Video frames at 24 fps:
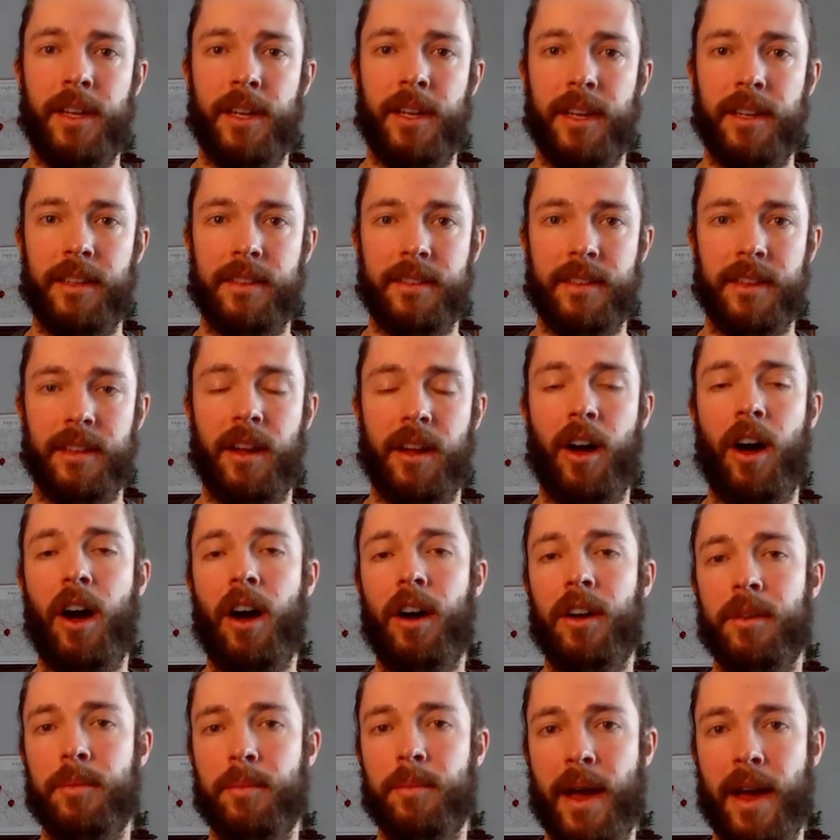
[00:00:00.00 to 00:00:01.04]
it's going to
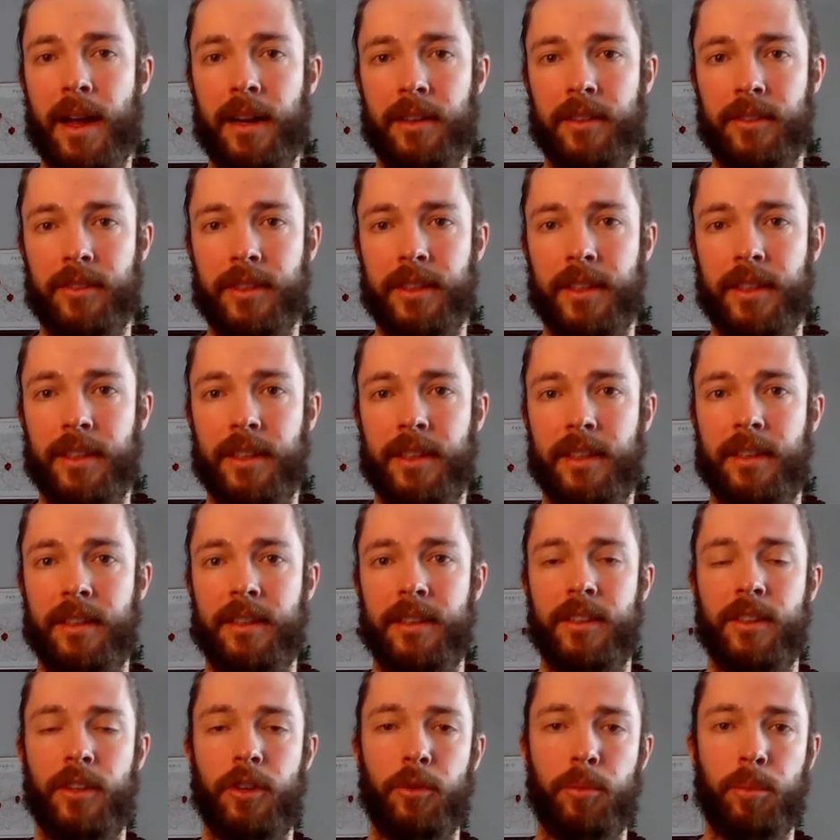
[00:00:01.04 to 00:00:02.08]
automatically,
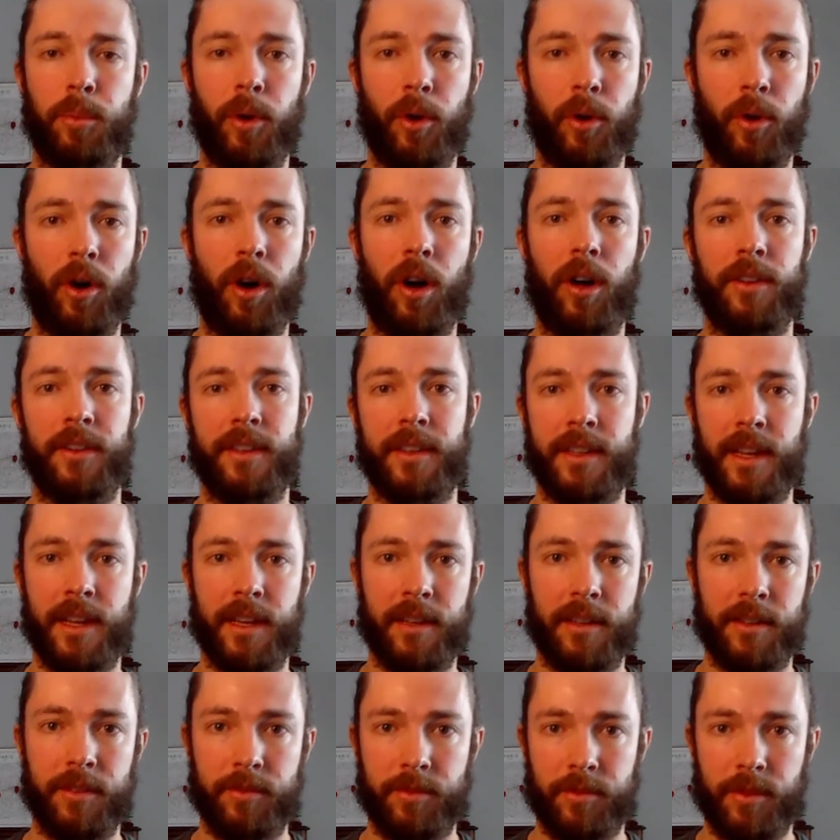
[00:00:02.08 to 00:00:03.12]
pull all the
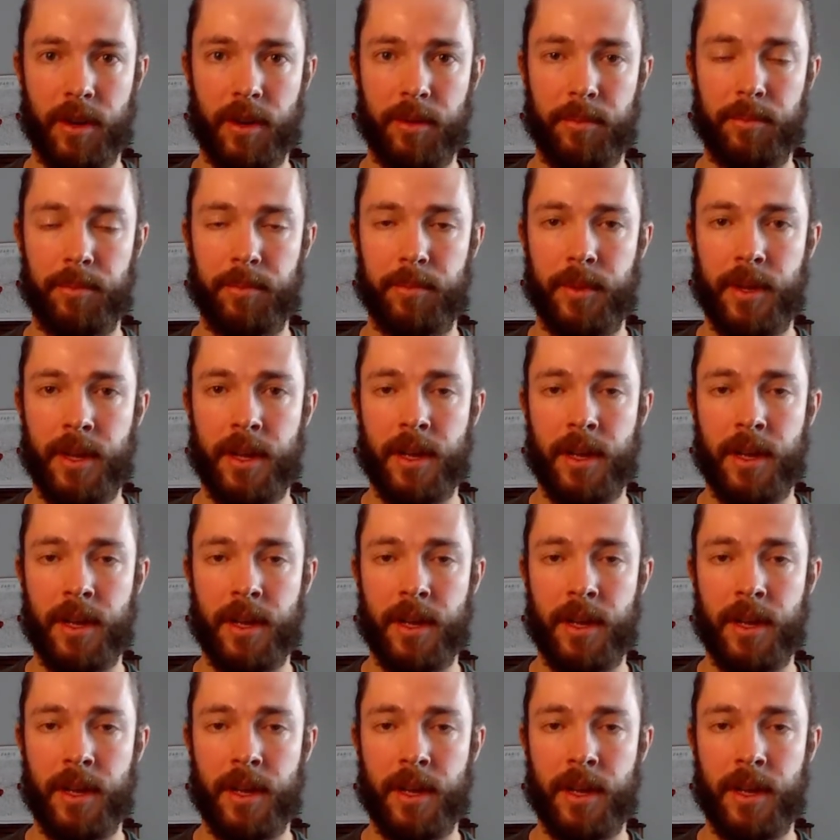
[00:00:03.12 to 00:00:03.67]
data from